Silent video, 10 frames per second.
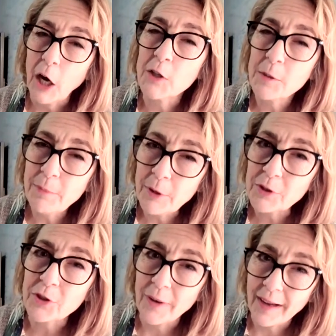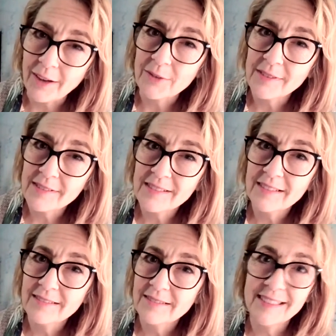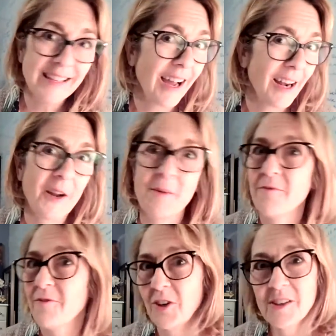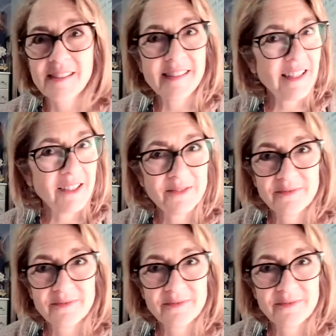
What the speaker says: Our spiritual house has got to come first.